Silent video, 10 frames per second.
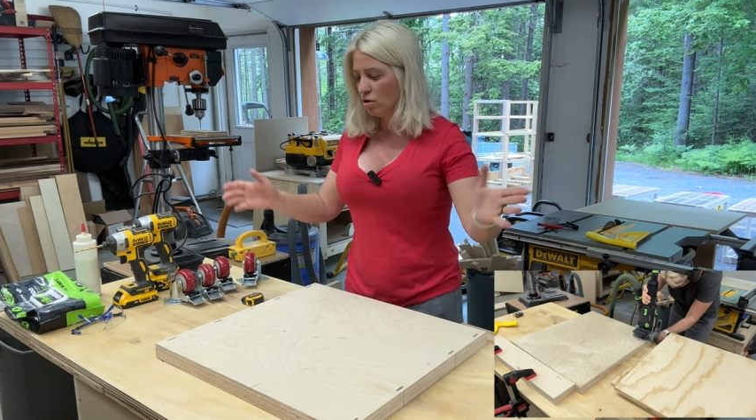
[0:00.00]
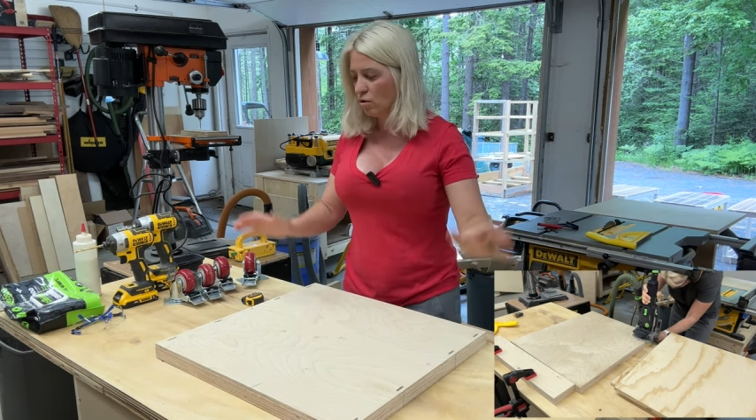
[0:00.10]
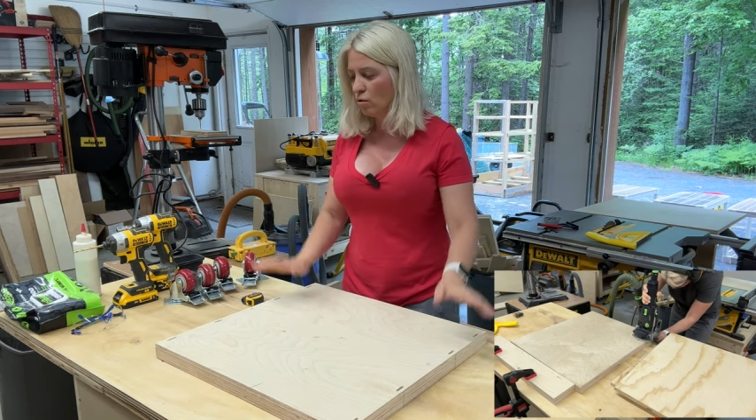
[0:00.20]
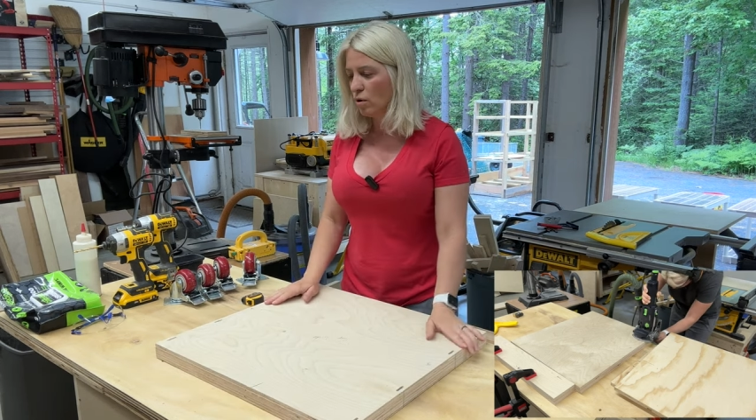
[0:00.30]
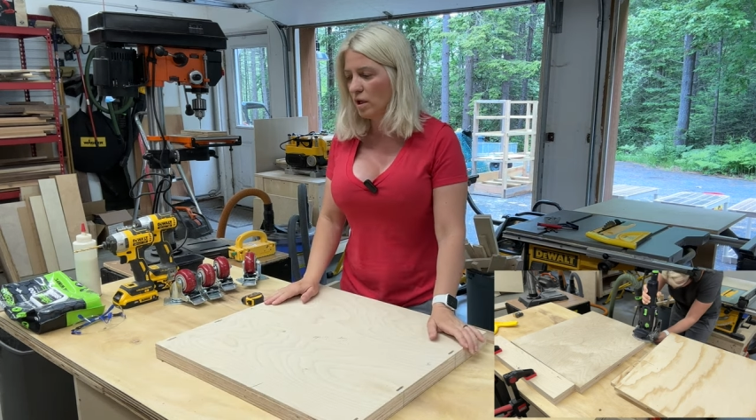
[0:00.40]

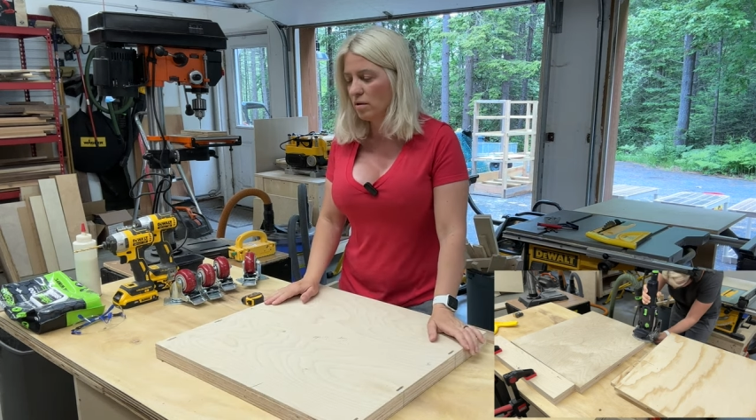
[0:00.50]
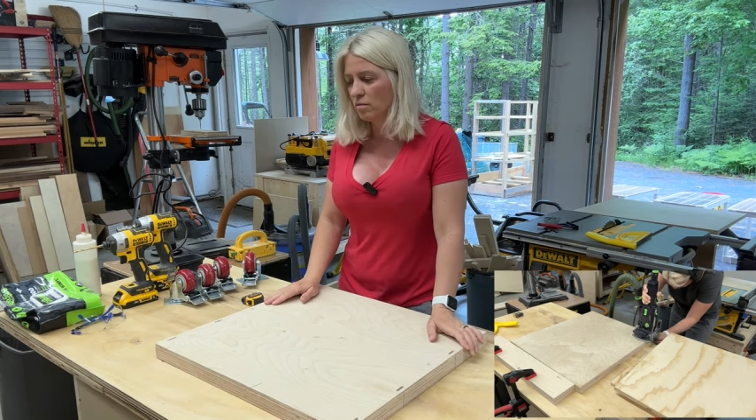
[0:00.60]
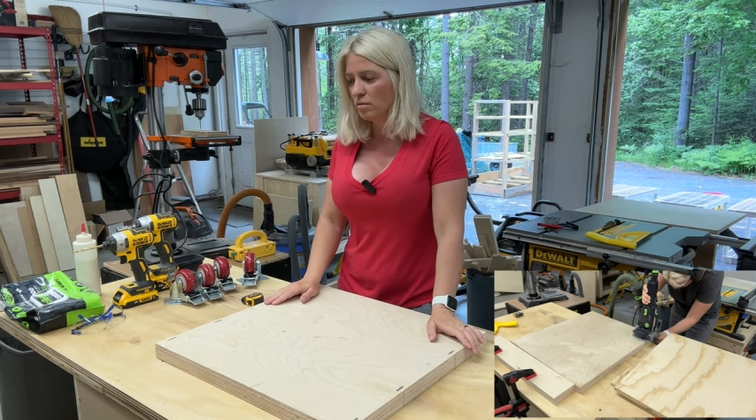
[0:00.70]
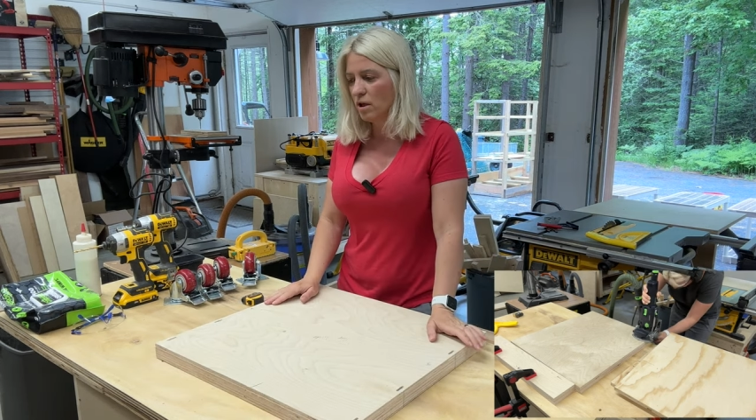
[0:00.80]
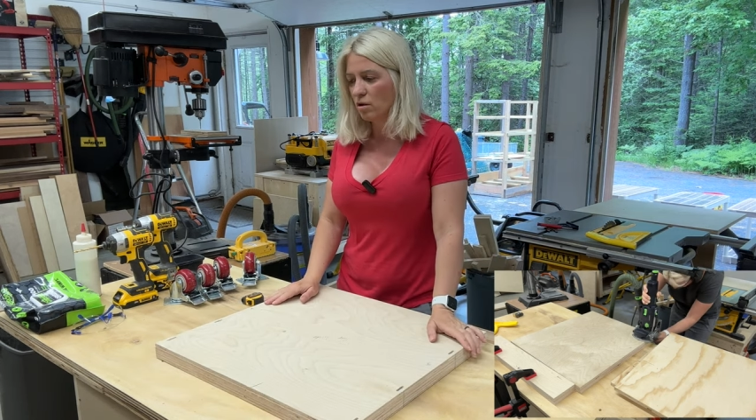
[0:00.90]
glue
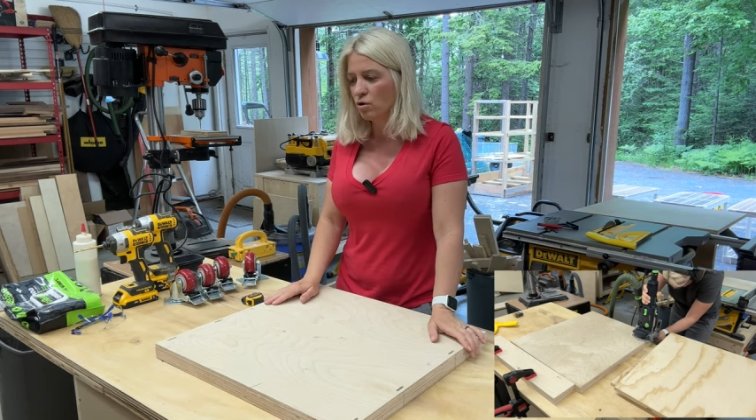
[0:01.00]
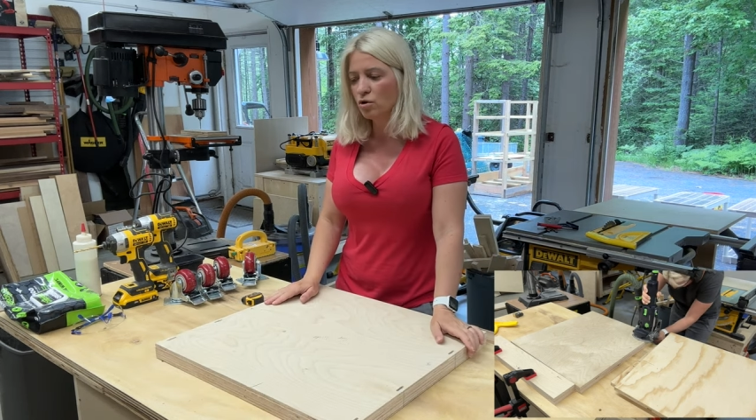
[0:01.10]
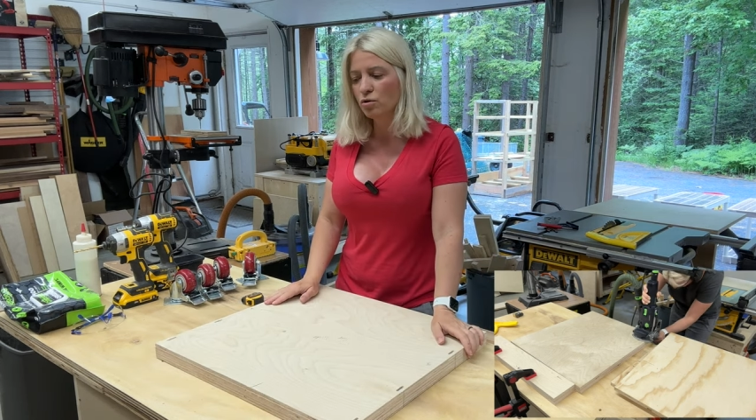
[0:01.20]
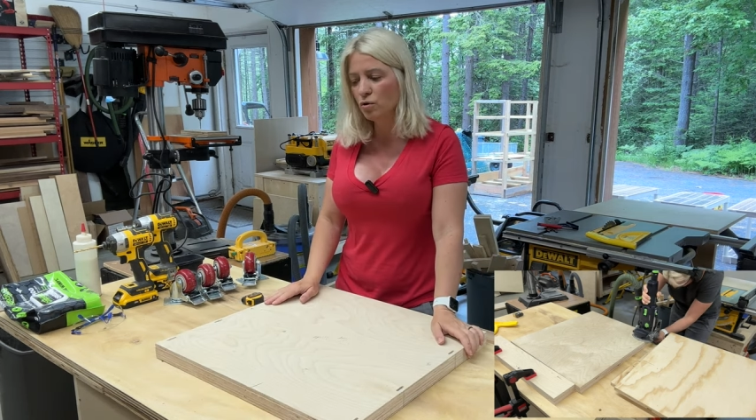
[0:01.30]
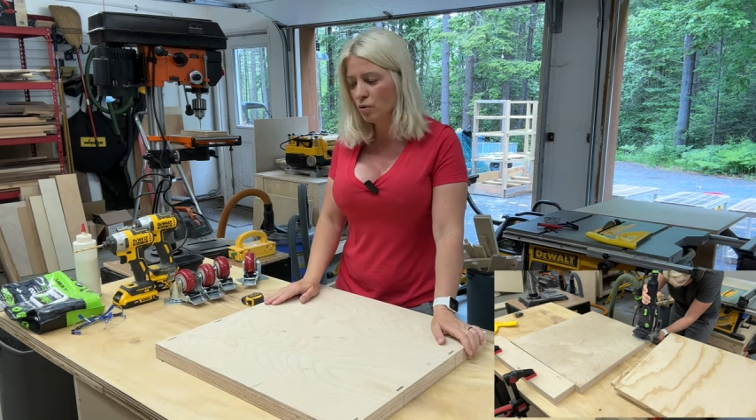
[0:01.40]
and, you know,
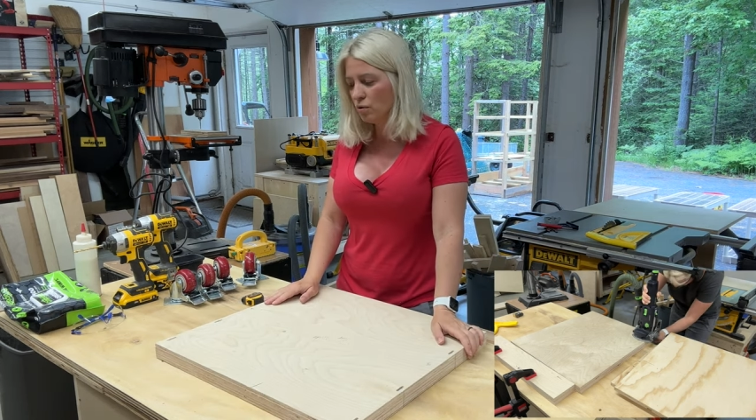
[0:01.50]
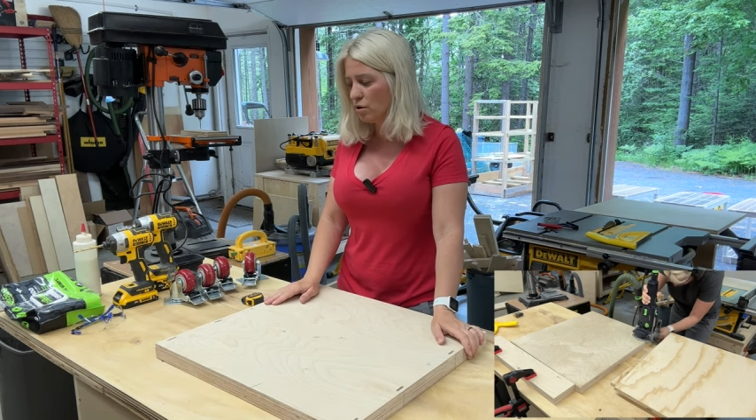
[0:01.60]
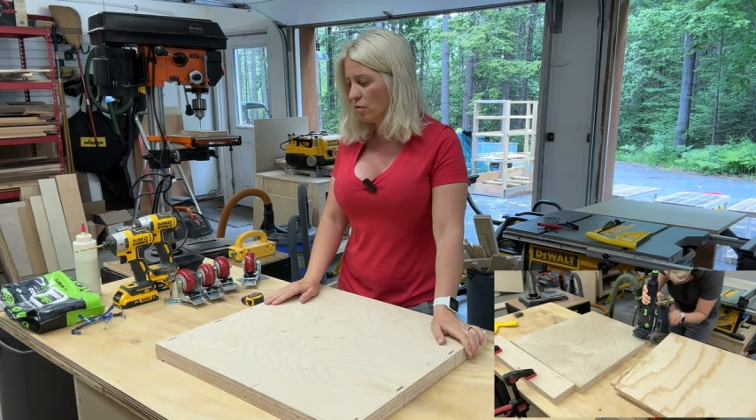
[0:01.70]
screws.